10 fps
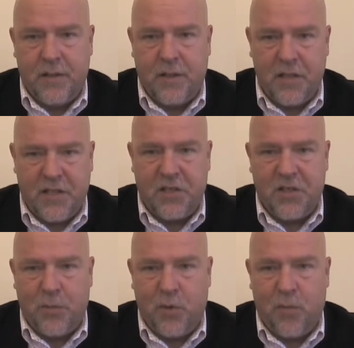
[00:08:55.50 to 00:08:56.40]
they'll listen to
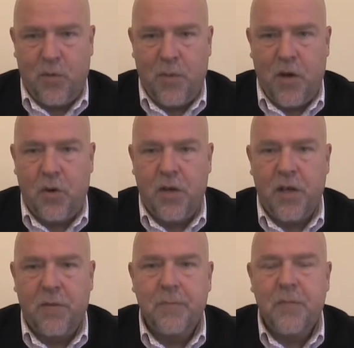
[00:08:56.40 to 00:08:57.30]
the problem
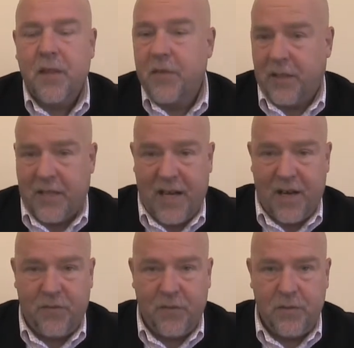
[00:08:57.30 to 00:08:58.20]
owner, they'll
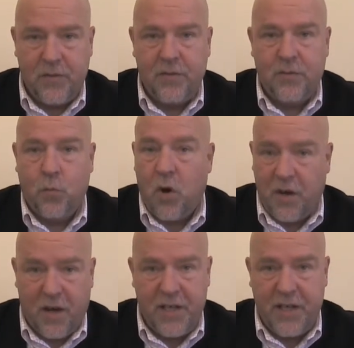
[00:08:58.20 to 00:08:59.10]
have one
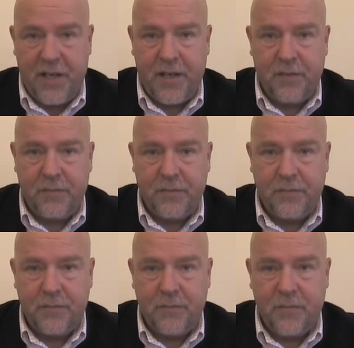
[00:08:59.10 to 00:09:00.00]
idea,
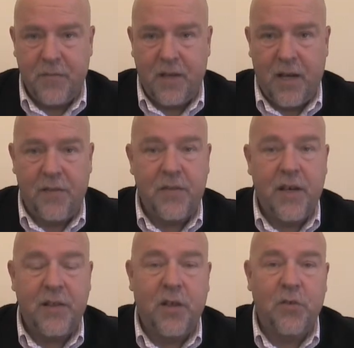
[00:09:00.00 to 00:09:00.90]
and
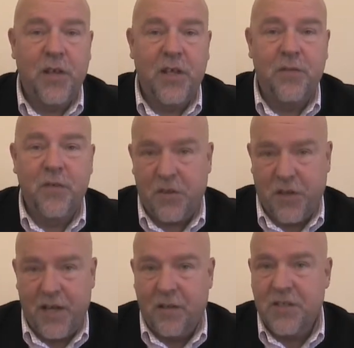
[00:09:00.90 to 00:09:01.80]
then they'll think of
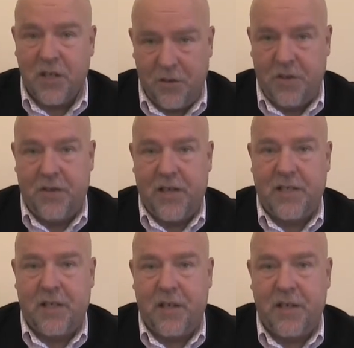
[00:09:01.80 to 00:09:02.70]
nothing else other than
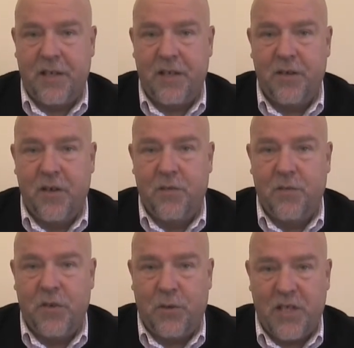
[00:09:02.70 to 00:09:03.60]
that idea
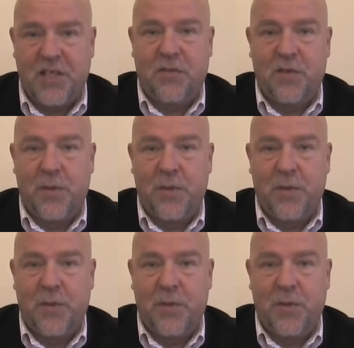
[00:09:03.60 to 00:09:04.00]
for the rest of the